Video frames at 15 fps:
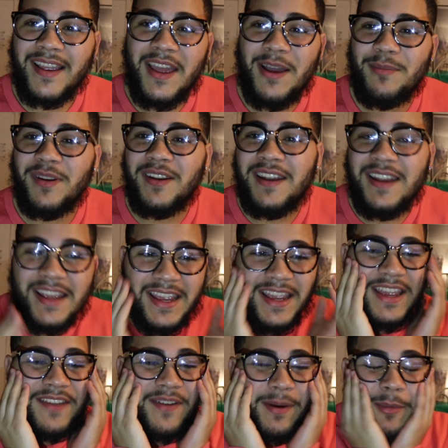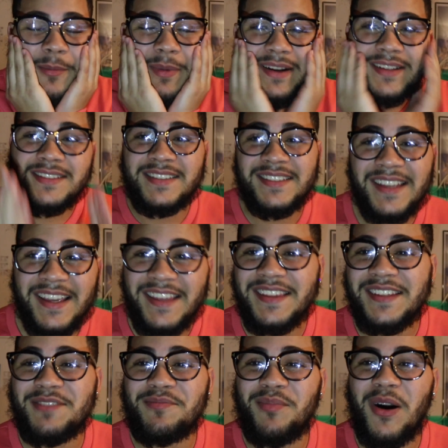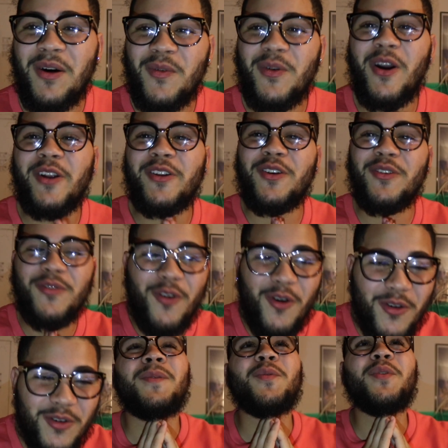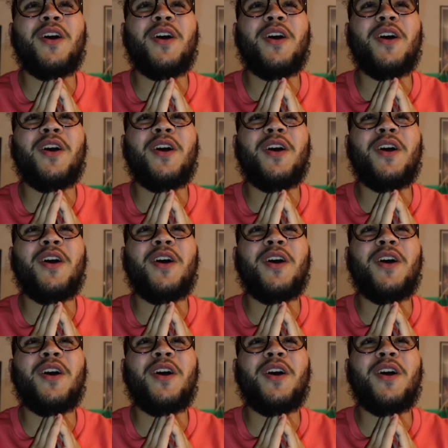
can't believe I'm about to say this, but we on a road.